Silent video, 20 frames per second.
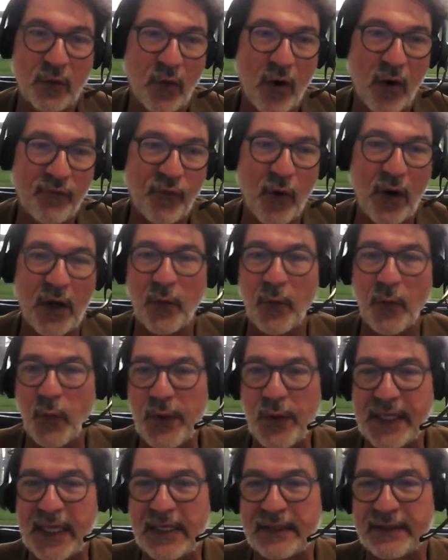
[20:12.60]
of what
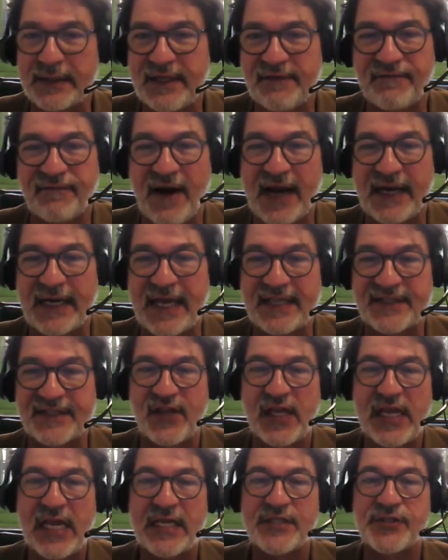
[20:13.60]
we can define
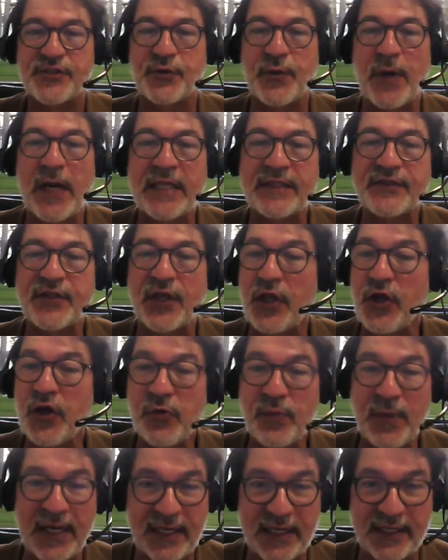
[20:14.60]
as
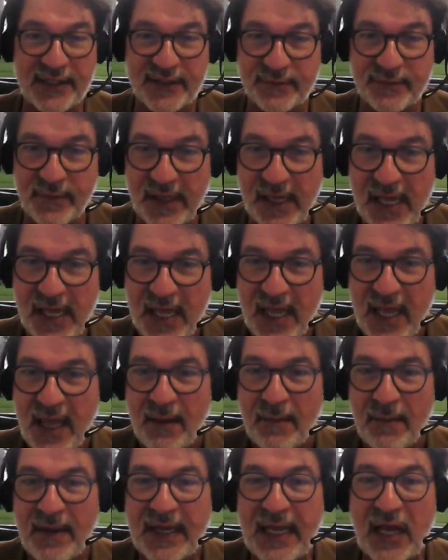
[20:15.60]
transhumanism,
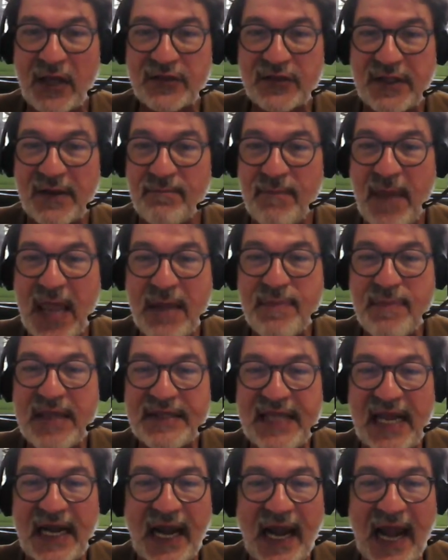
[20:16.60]
because maybe
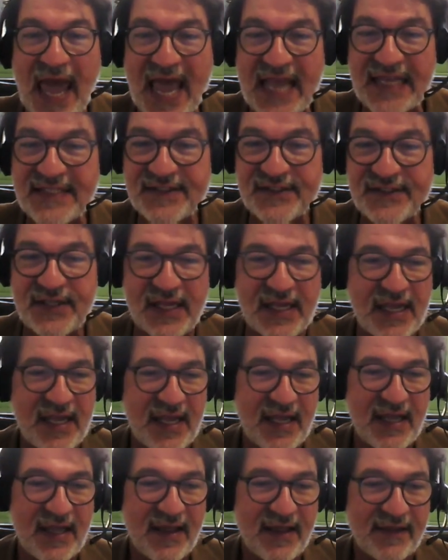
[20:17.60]
the last
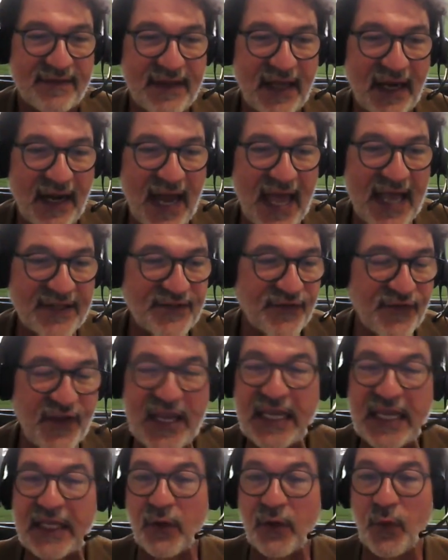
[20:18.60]

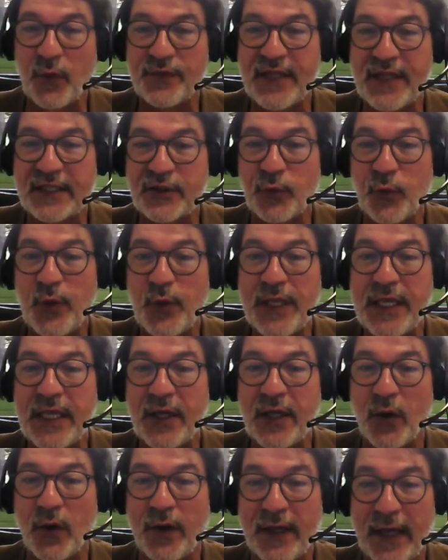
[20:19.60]
thing that
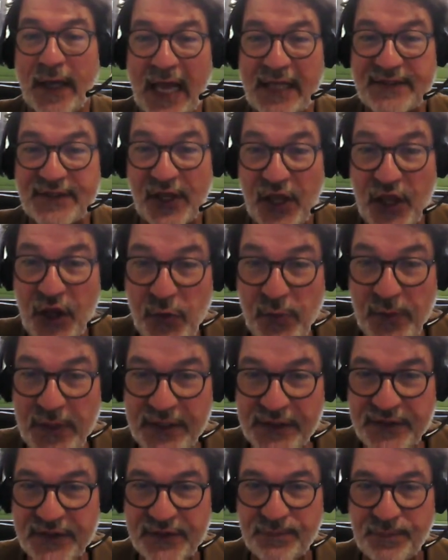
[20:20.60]
we as
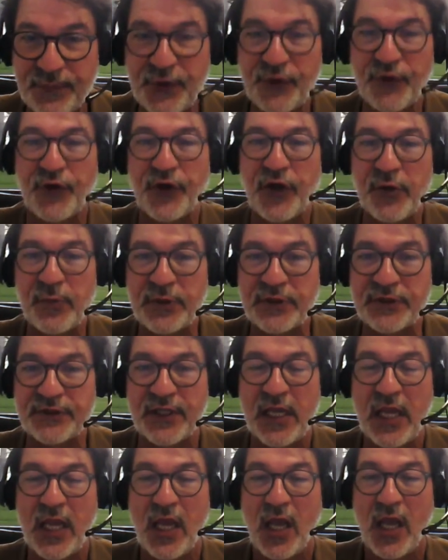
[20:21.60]
humans, pure humans,